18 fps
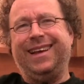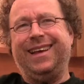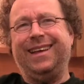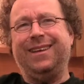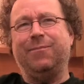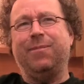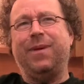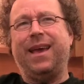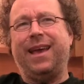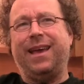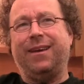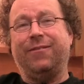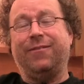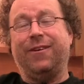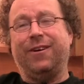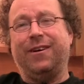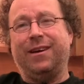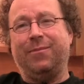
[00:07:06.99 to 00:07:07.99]
in paying
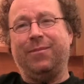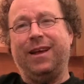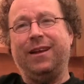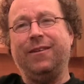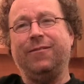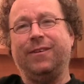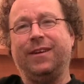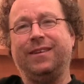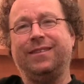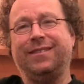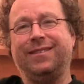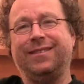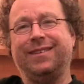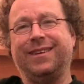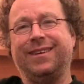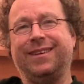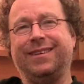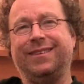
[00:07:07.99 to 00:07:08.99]
for high
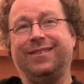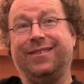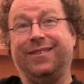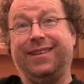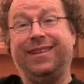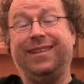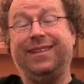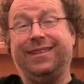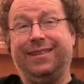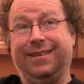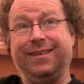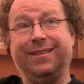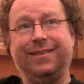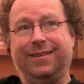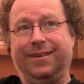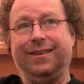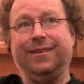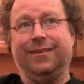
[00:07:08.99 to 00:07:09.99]
benefits so that
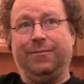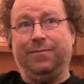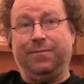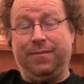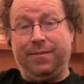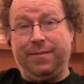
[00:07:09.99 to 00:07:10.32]
you know,